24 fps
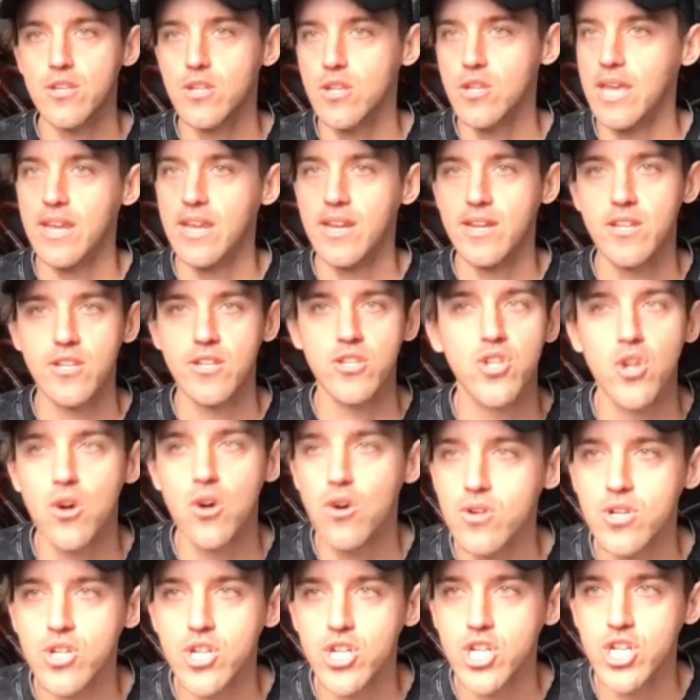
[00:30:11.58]
eating
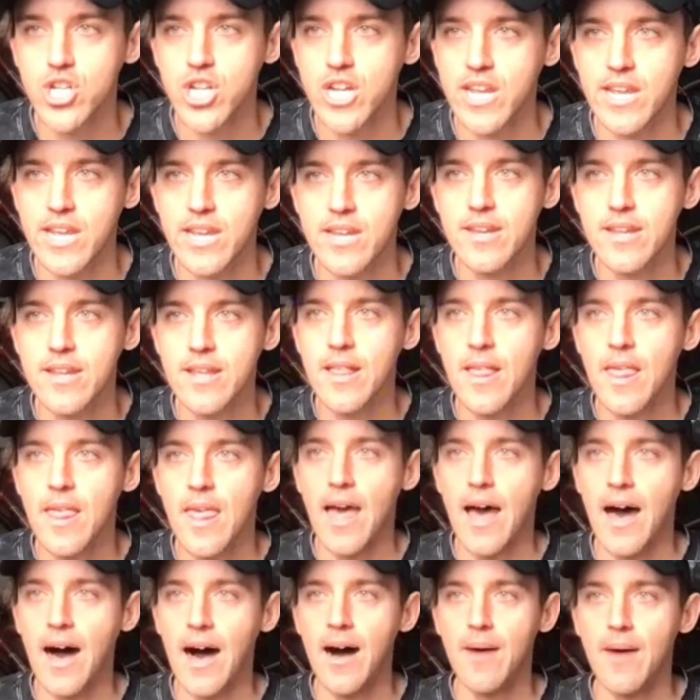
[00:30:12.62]
dog shit,
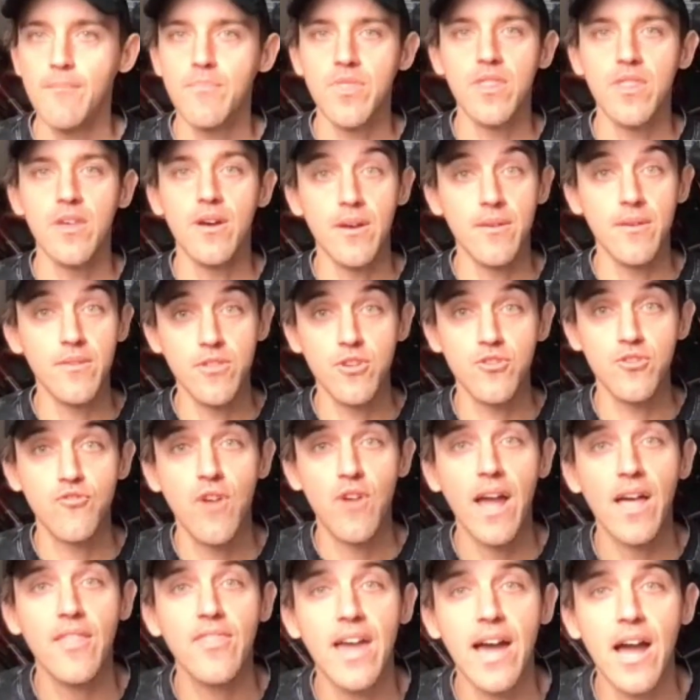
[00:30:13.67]
the
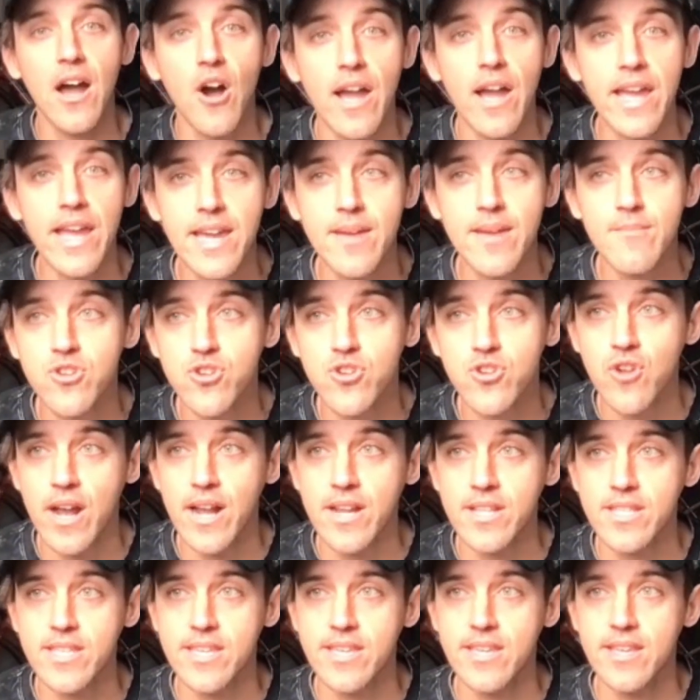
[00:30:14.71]
crowd that I am
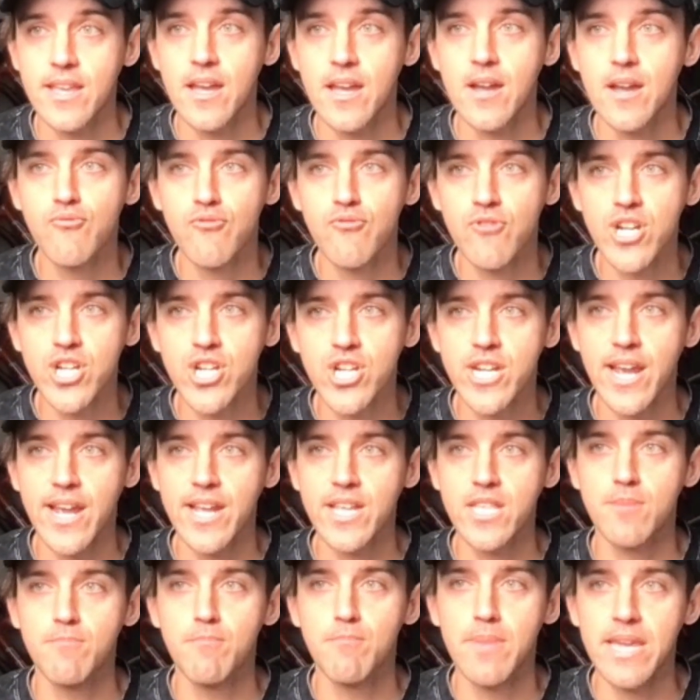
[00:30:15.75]
attracting
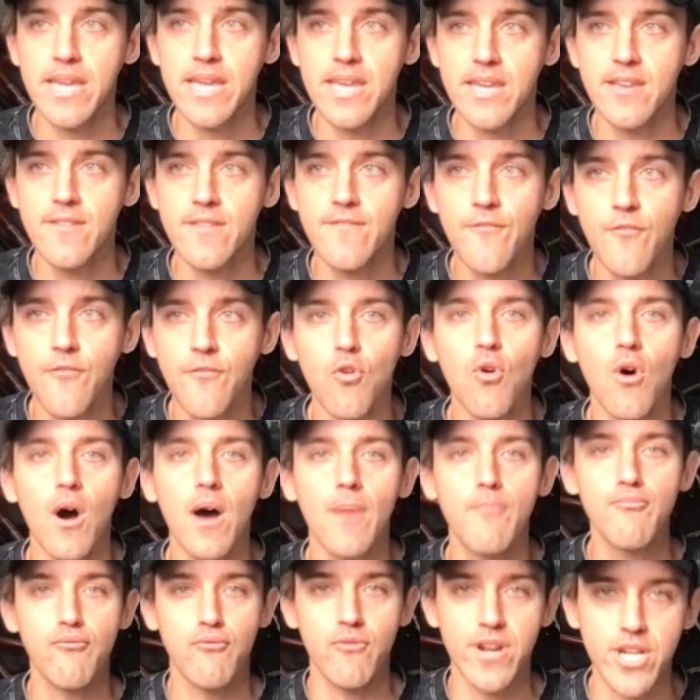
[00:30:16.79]
appreciates me for
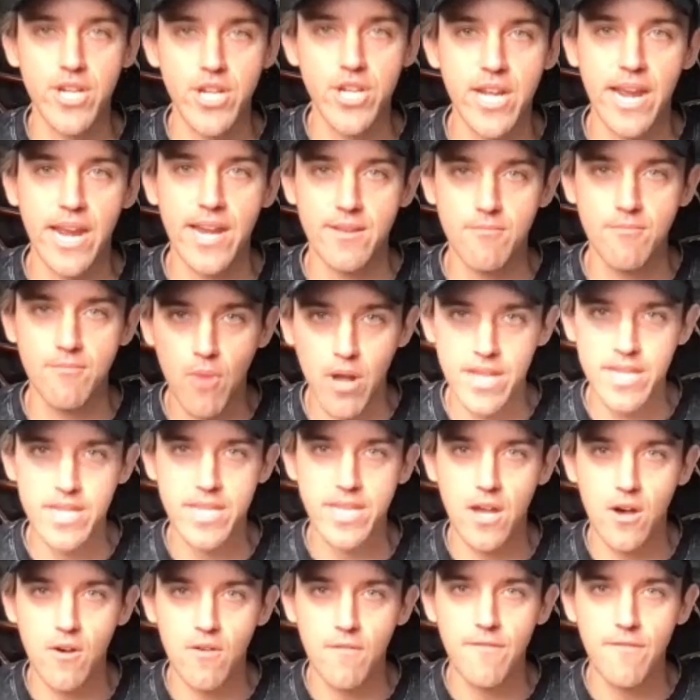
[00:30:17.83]
appreciating
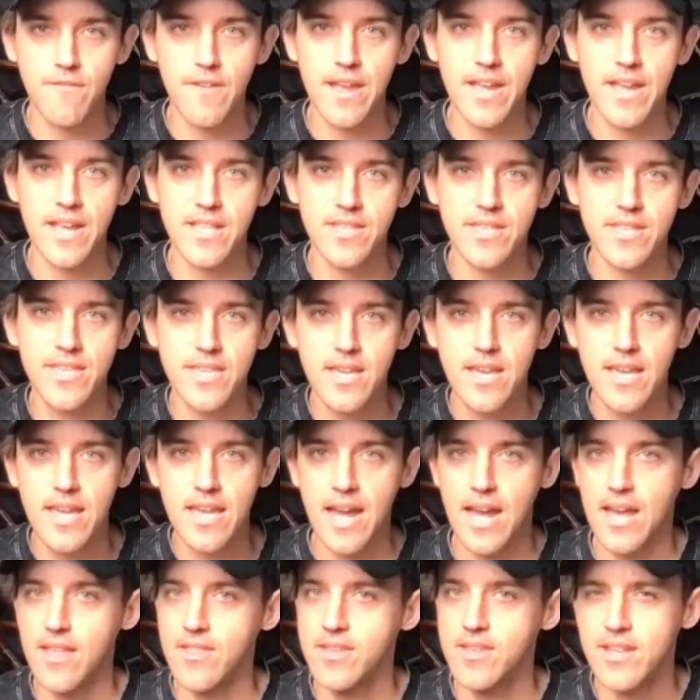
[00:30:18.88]
myself. And
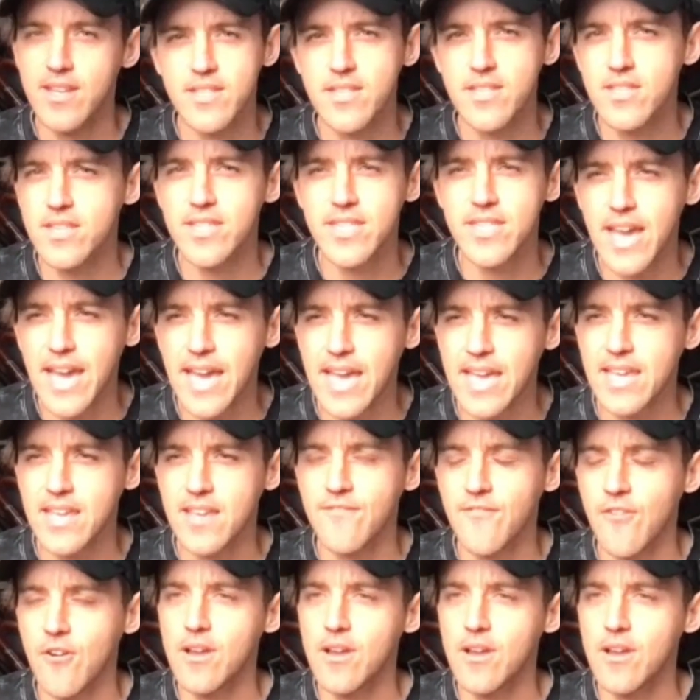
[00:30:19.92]
at the end of the day, if